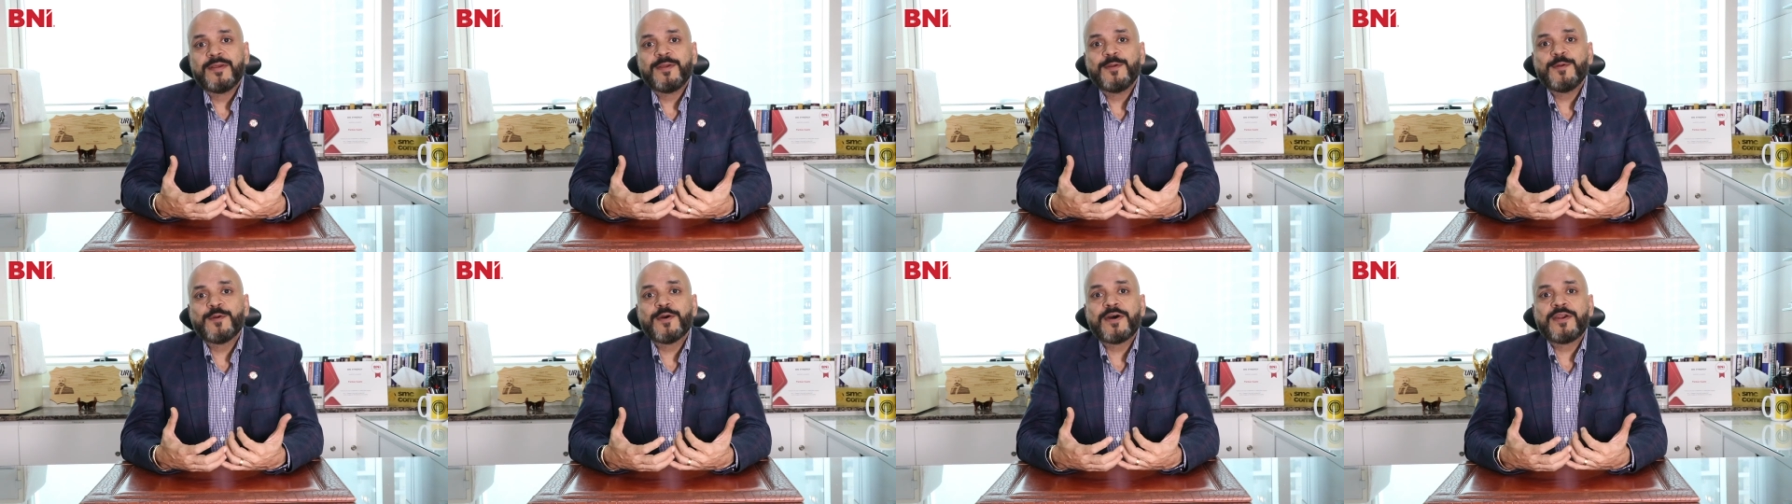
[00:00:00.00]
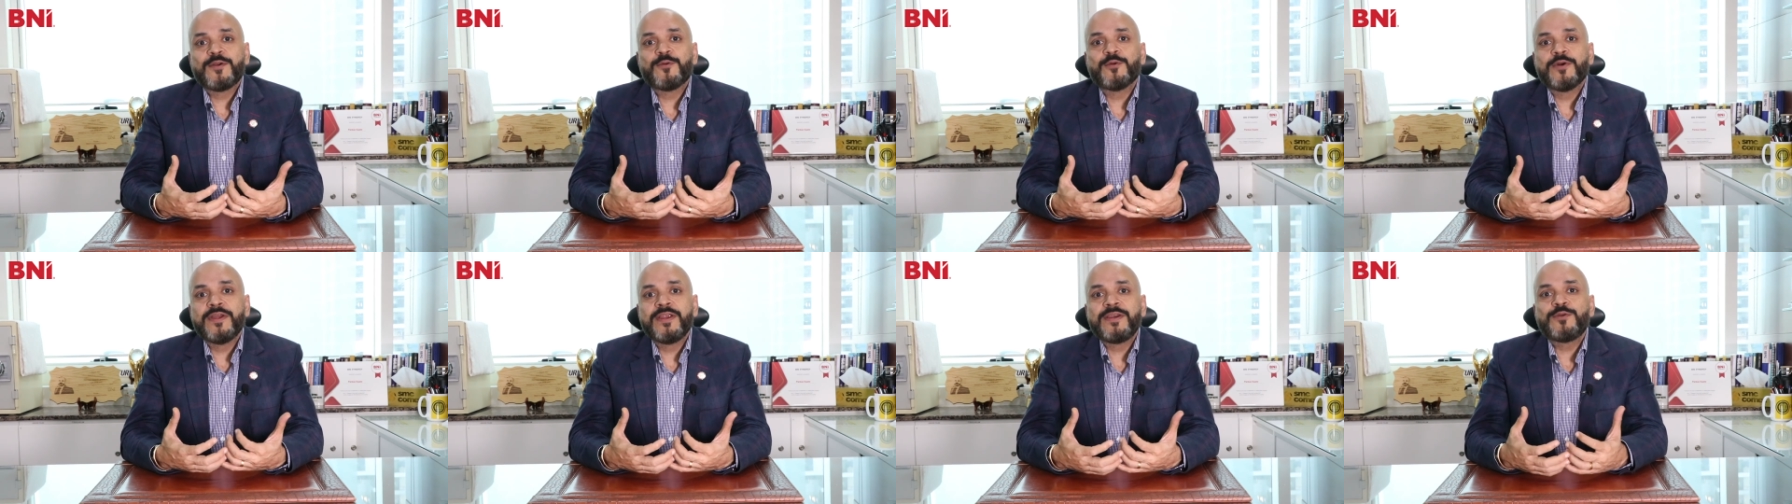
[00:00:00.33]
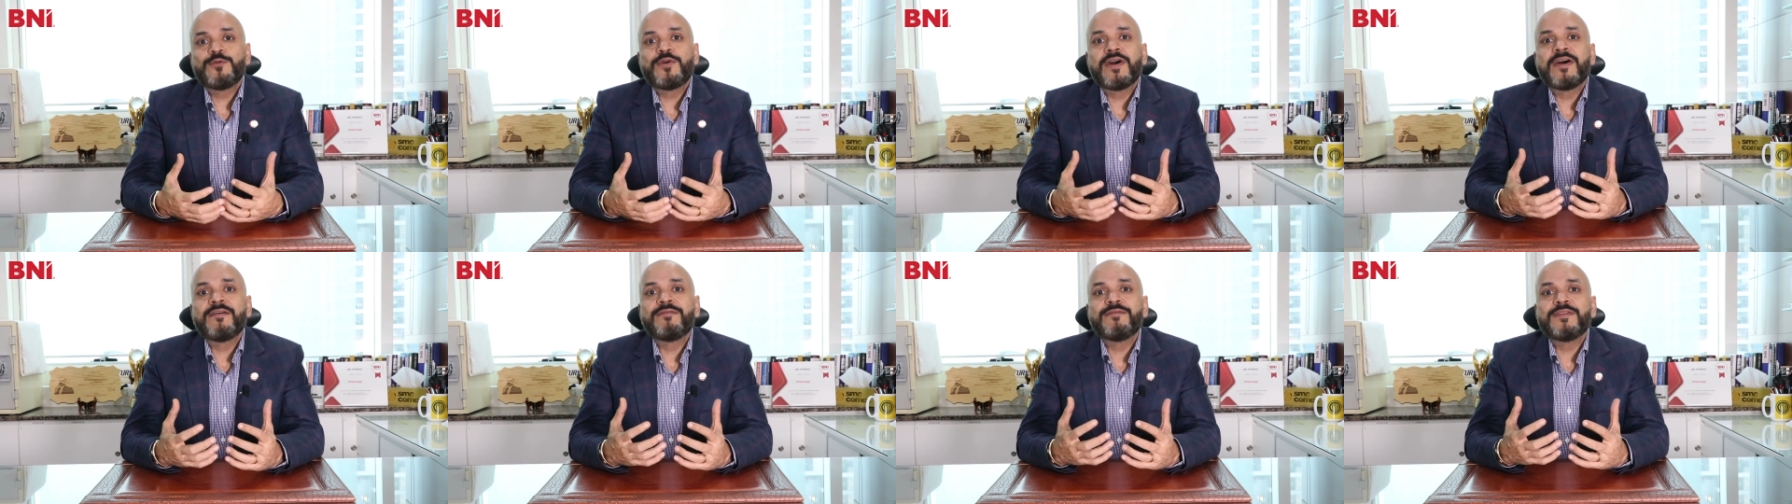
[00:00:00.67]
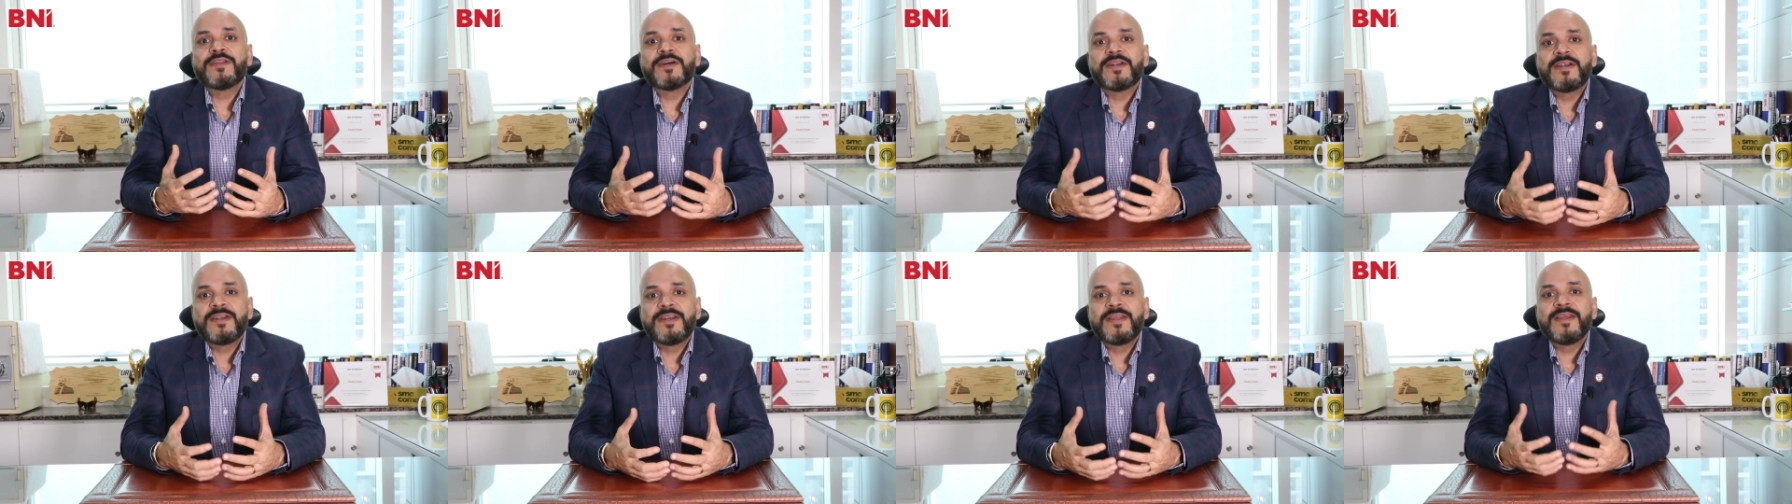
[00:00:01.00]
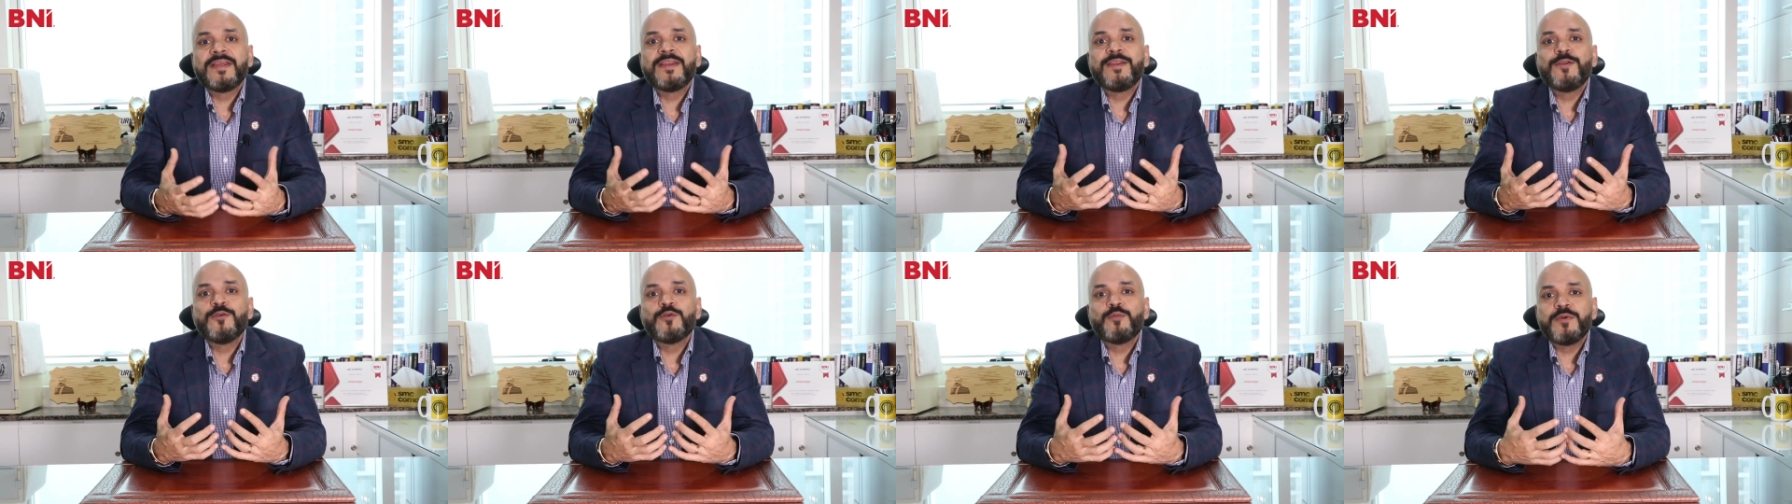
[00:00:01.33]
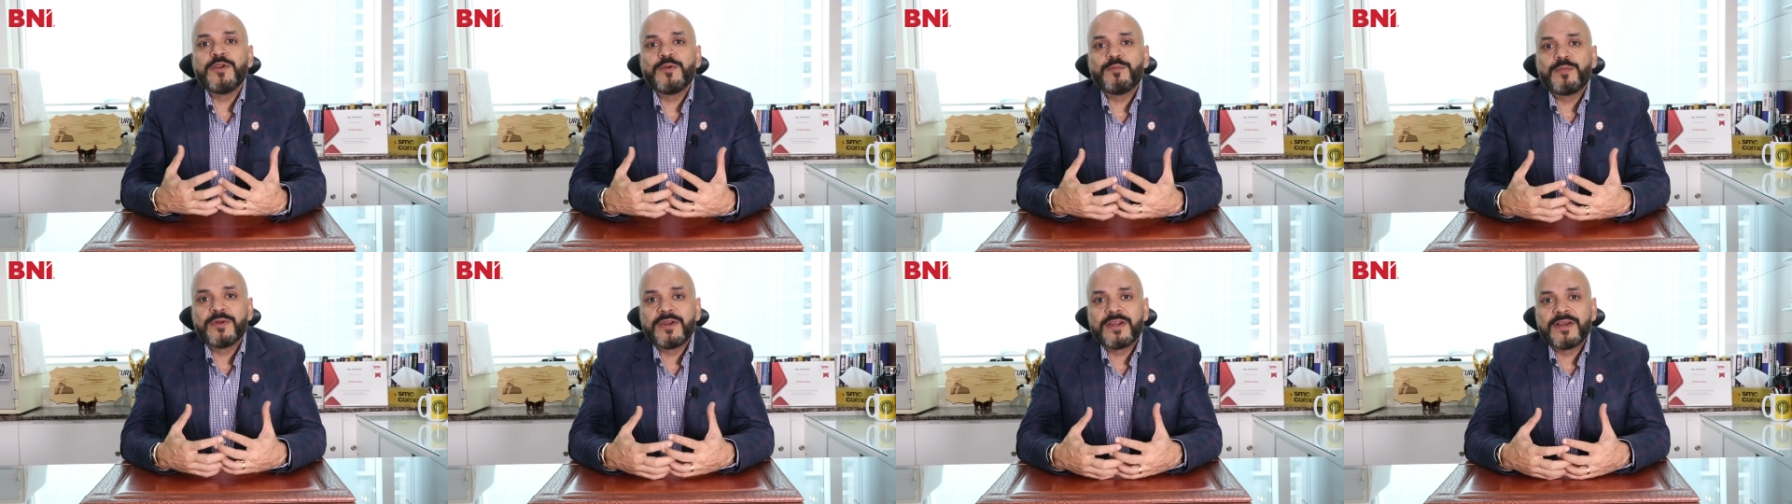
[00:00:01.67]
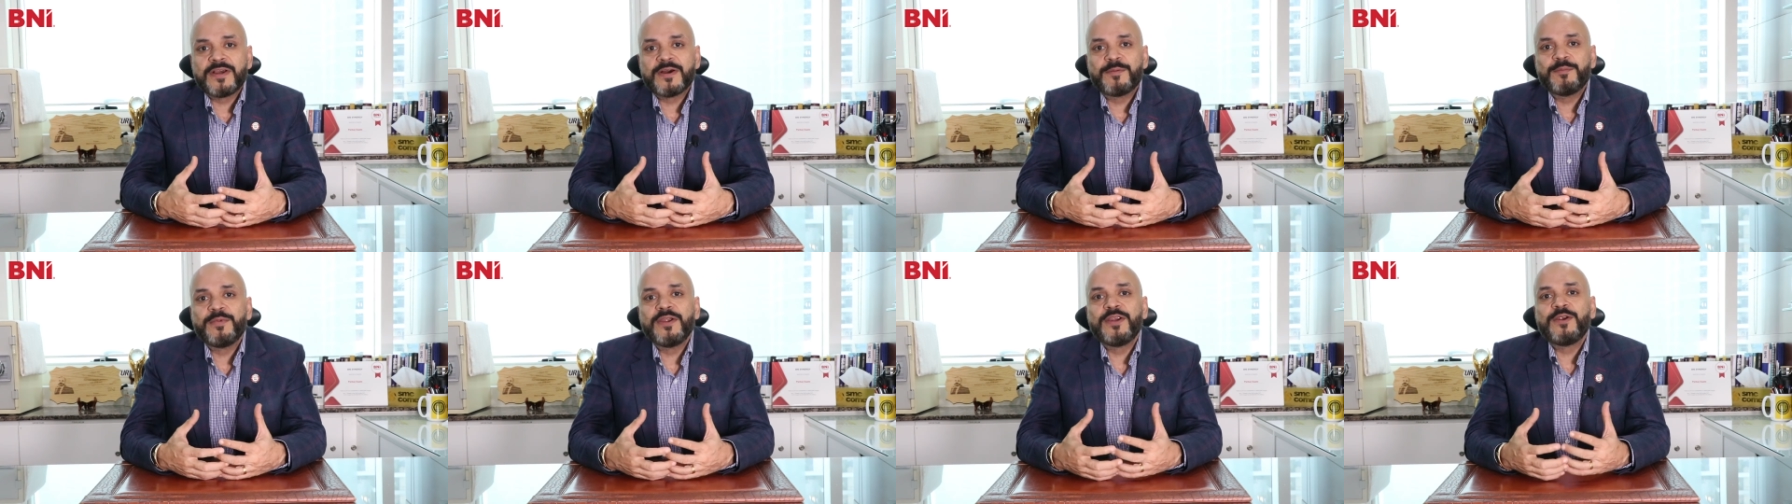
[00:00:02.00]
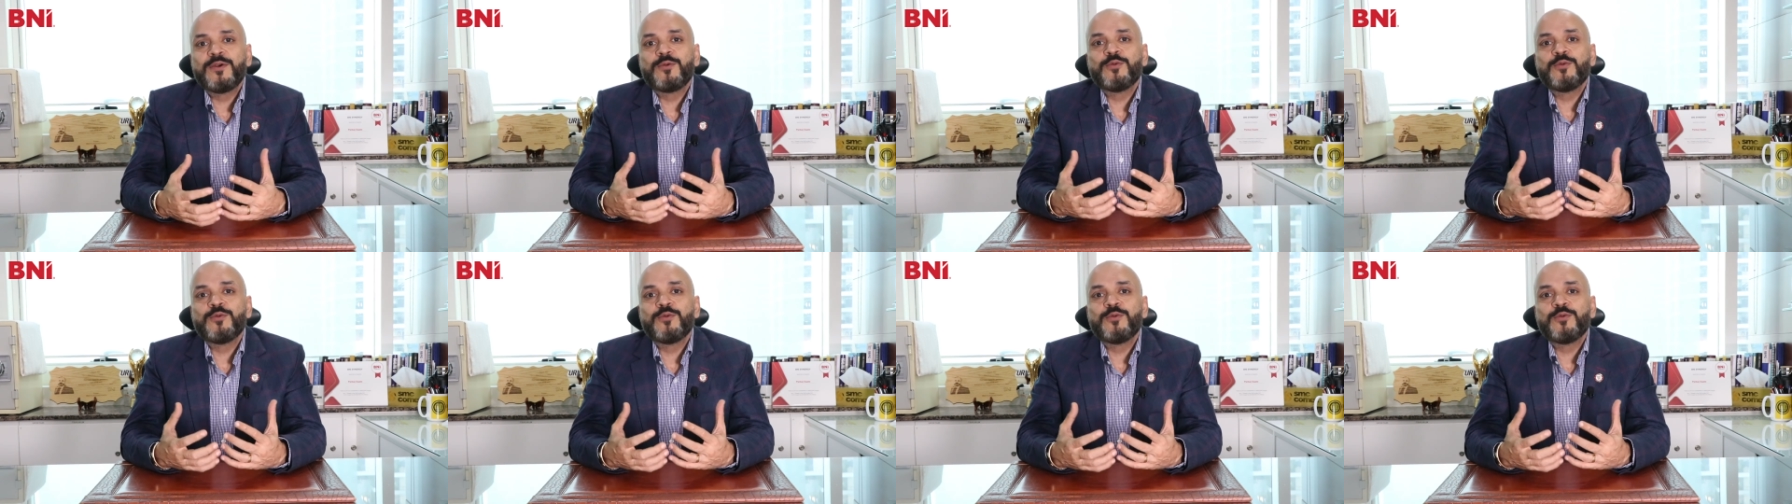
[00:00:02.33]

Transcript: You are going to have 30 new people coming